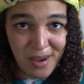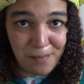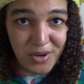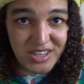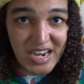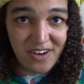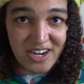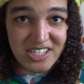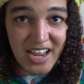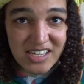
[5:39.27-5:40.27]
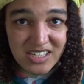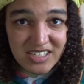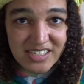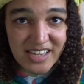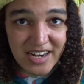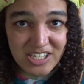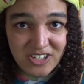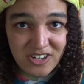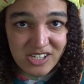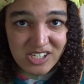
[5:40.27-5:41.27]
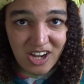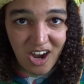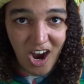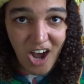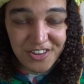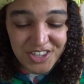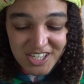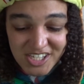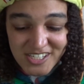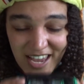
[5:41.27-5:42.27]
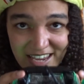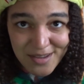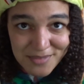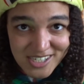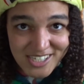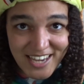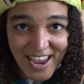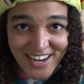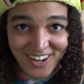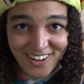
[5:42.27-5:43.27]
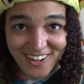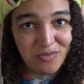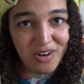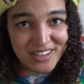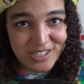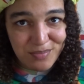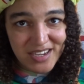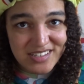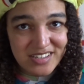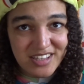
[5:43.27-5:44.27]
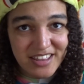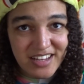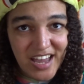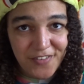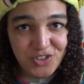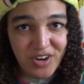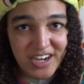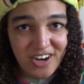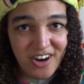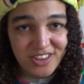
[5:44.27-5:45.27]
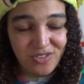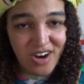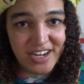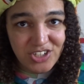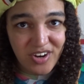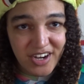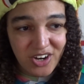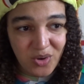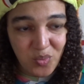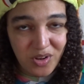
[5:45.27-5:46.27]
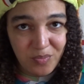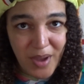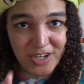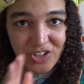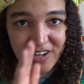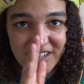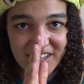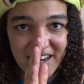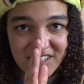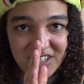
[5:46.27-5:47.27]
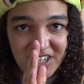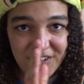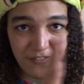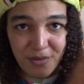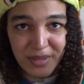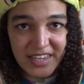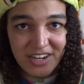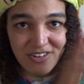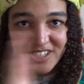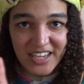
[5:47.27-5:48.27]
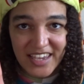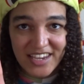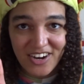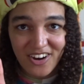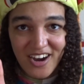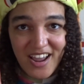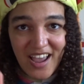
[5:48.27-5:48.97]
but they are intensity sensors on the same scale. What this means is that the left trigger and the right trigger will measure an intensity from here to here,